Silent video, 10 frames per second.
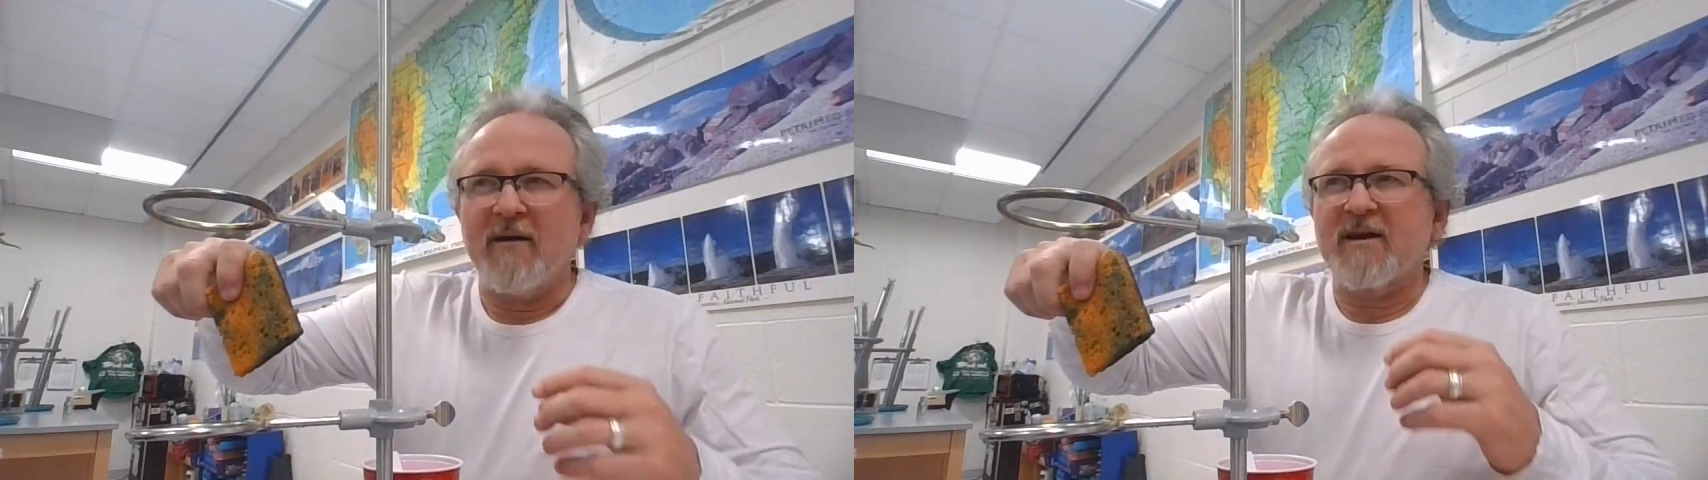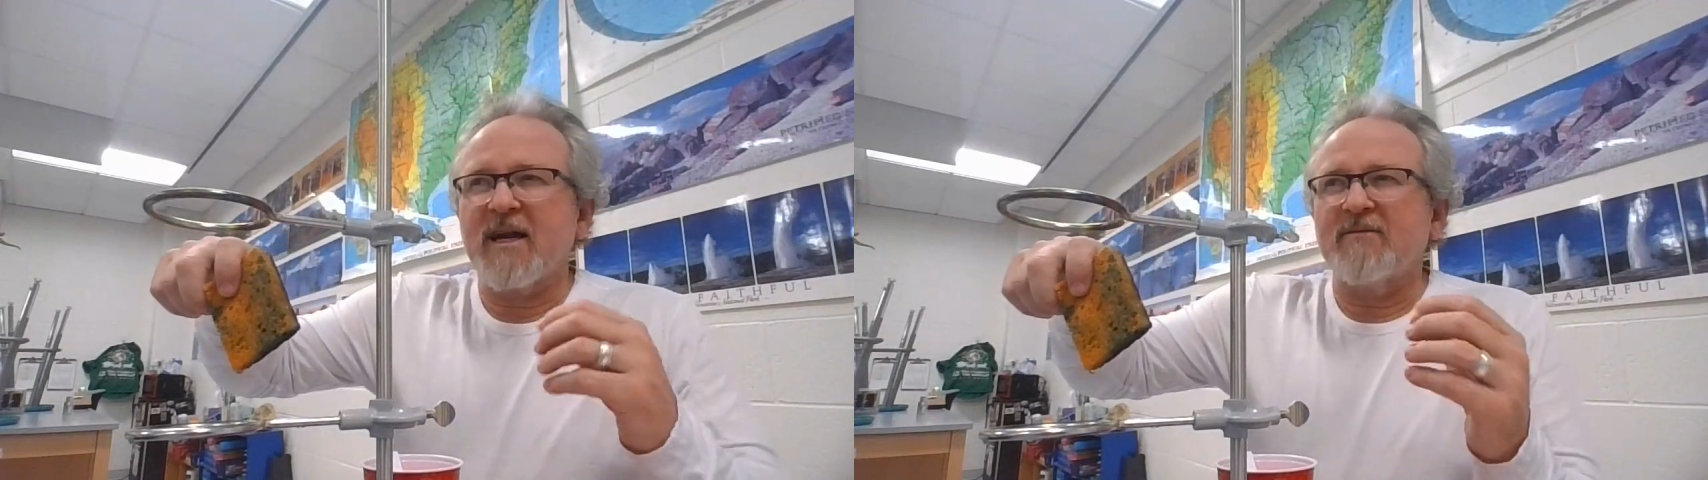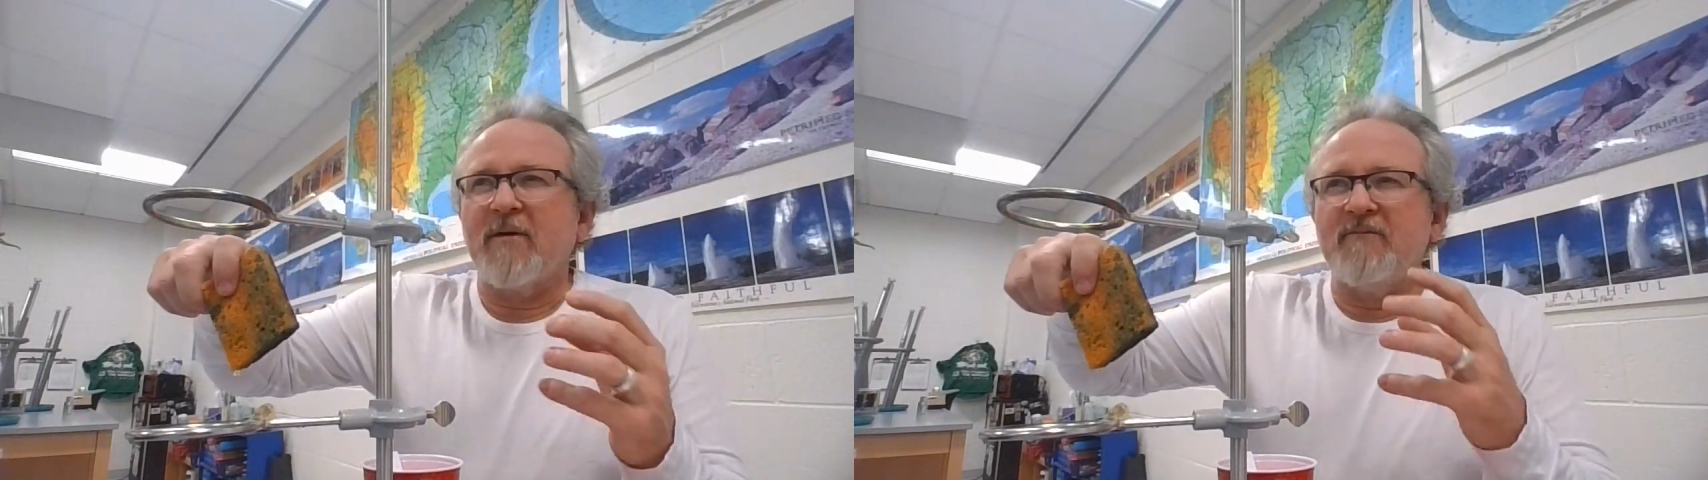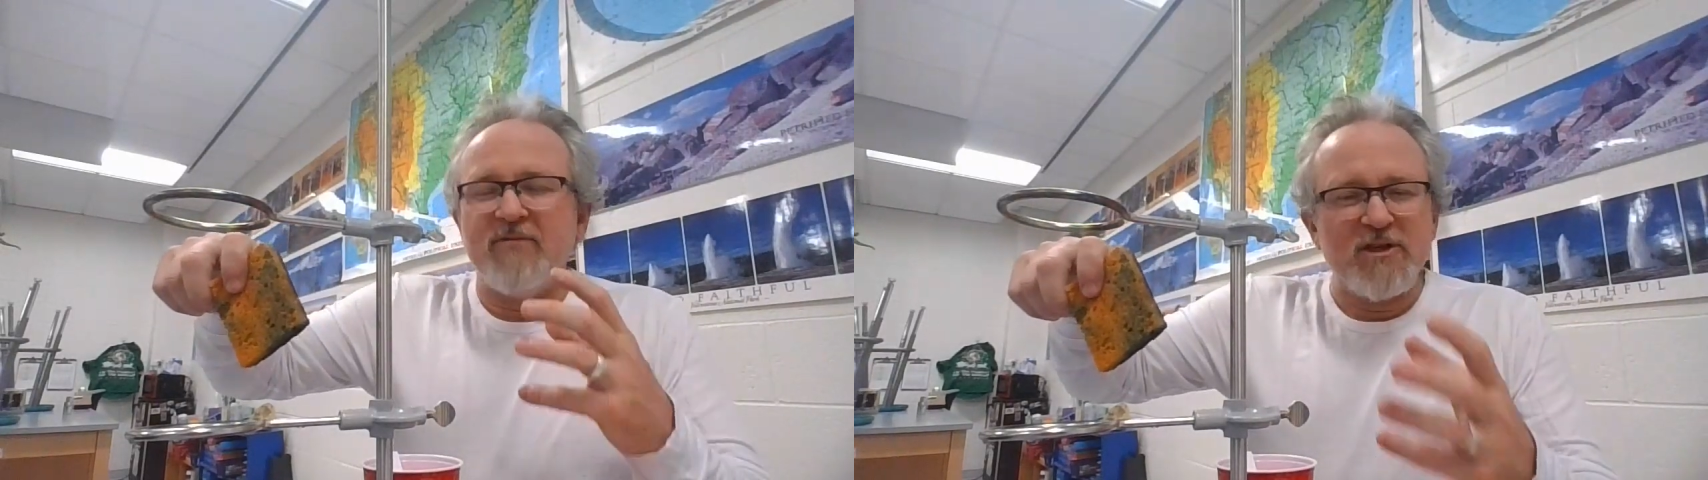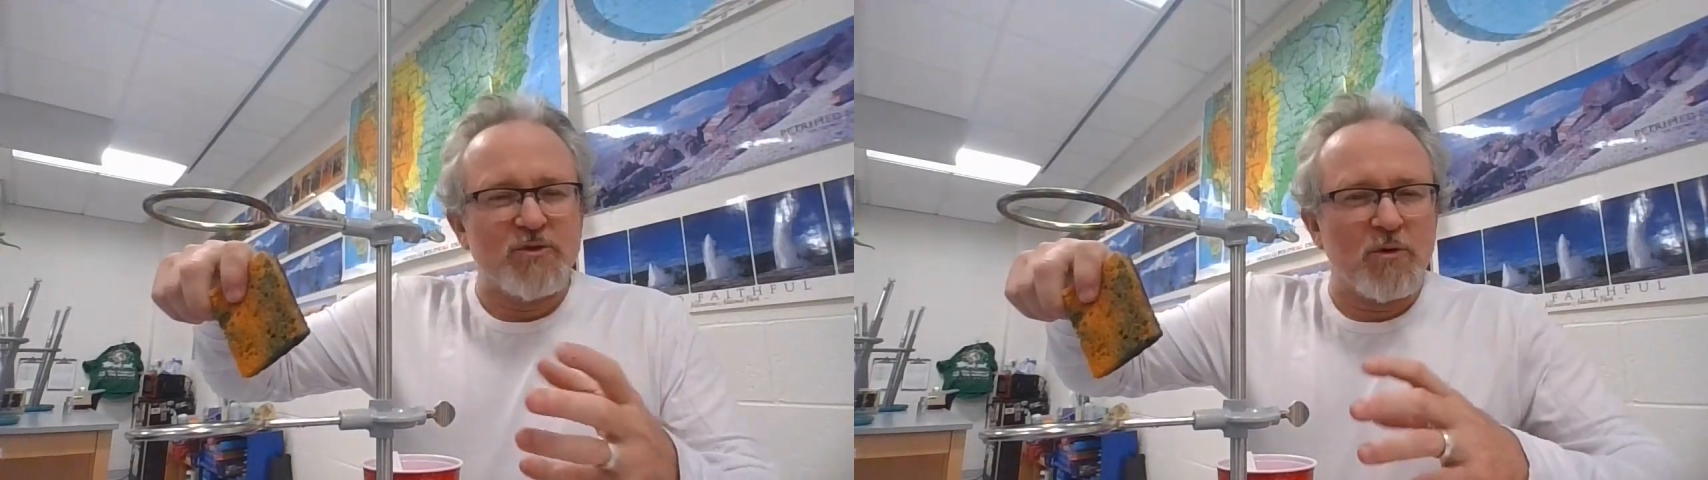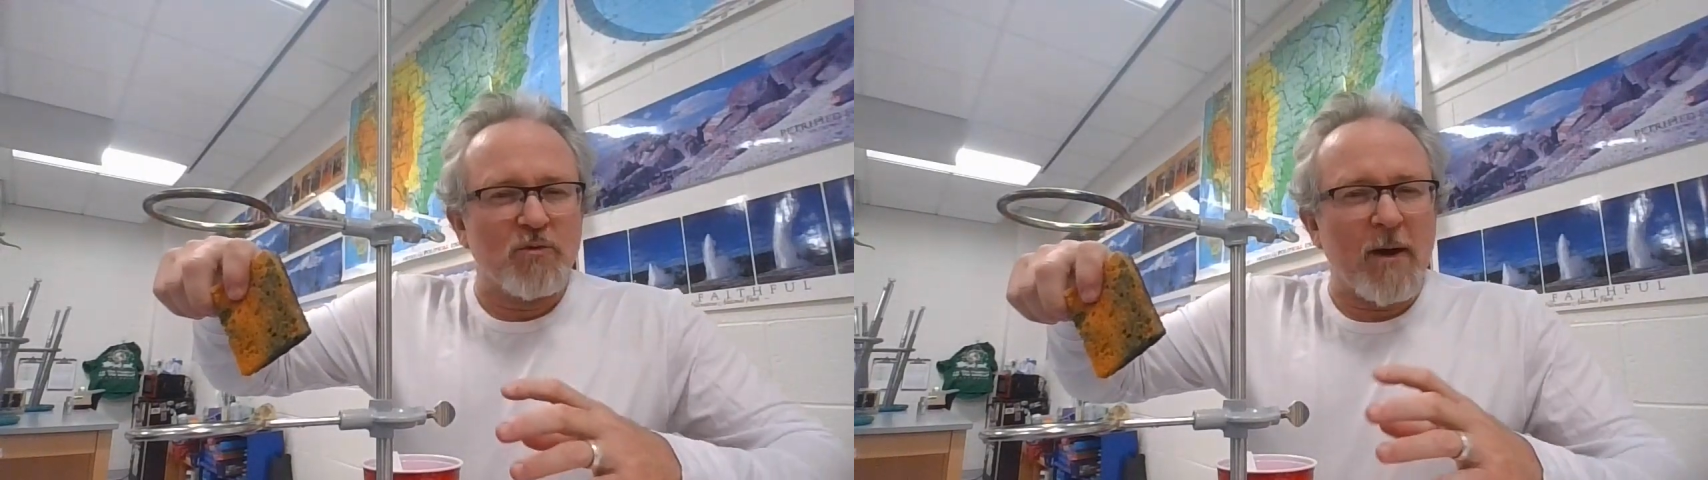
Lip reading: a kind of a visual